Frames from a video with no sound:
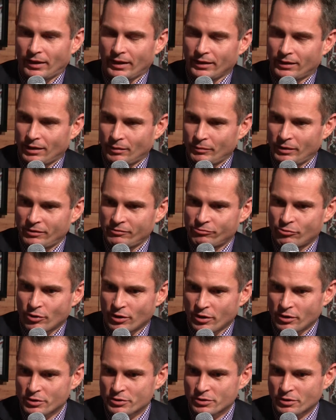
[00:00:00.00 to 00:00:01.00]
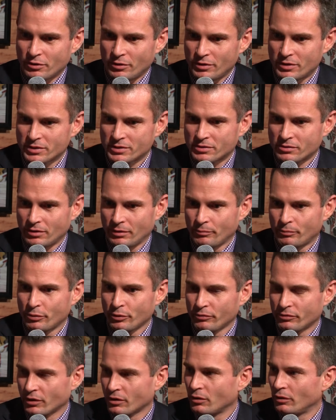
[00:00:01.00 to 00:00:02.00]
I came in four years ago is to
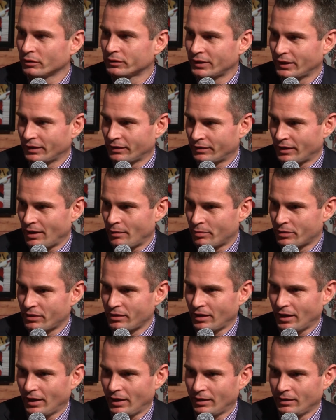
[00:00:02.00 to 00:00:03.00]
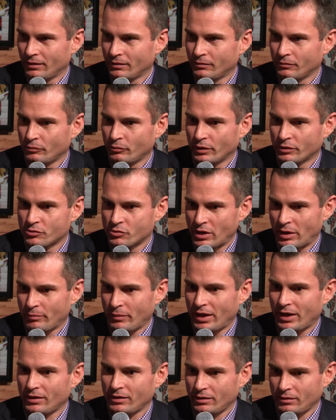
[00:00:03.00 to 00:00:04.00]
improve the goaltending depth. And with Trent
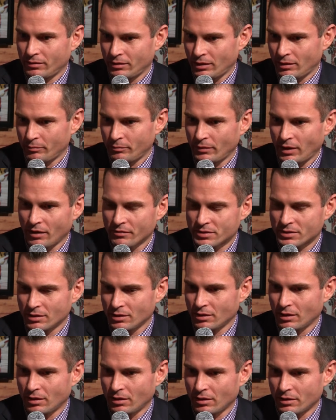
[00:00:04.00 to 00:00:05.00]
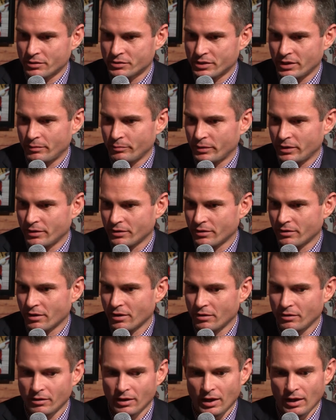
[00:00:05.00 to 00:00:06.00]
Mann and, and obviously uh, our GM Pierre
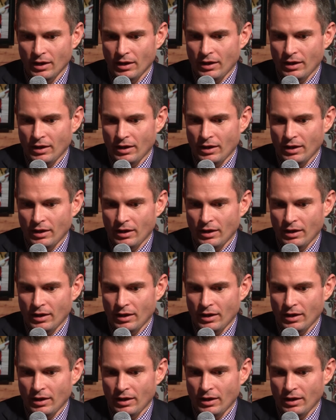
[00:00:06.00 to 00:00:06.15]
Dorion,